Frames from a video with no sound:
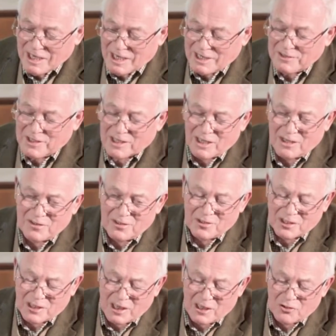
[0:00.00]

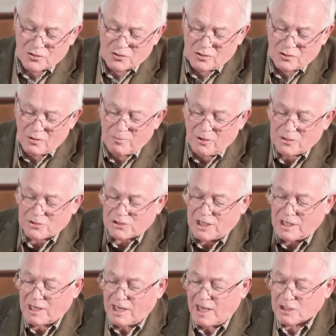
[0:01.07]
the geese, you might
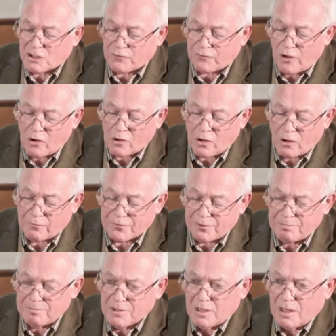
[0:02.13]
see a large flock of
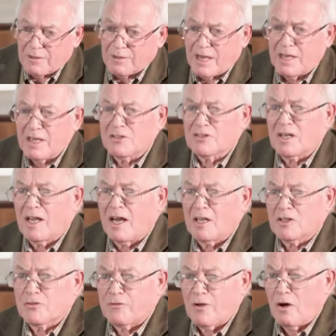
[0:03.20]
them. That is a
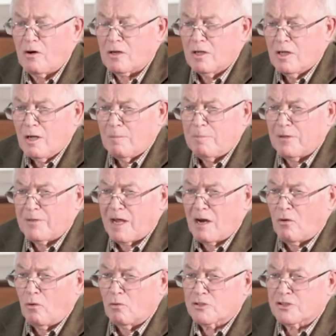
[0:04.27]
large flock, but
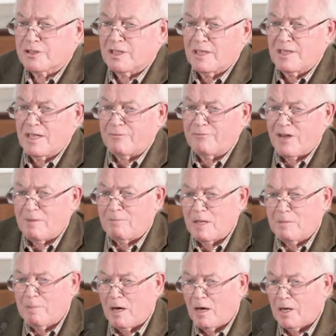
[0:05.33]
they're all still in their
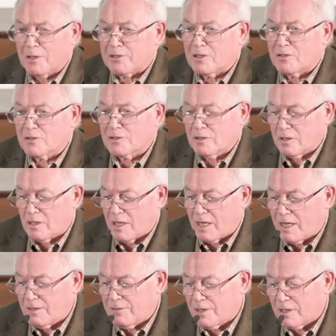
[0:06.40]
family parties.
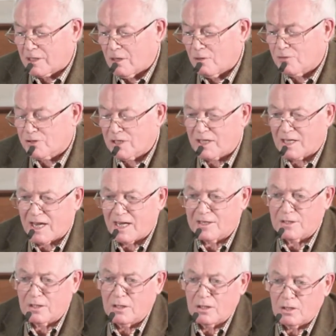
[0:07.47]
And the goose and
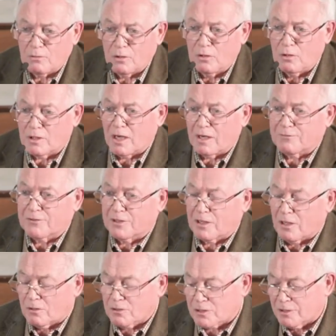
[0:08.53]
gander will look after the
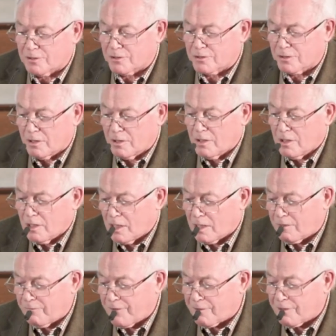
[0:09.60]
goslings
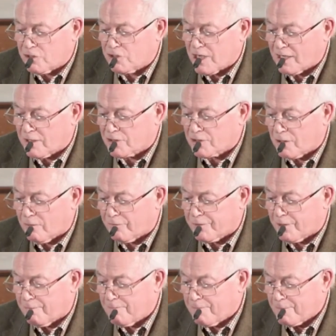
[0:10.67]
and are very jealous of
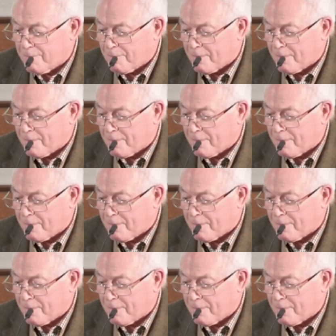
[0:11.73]
them.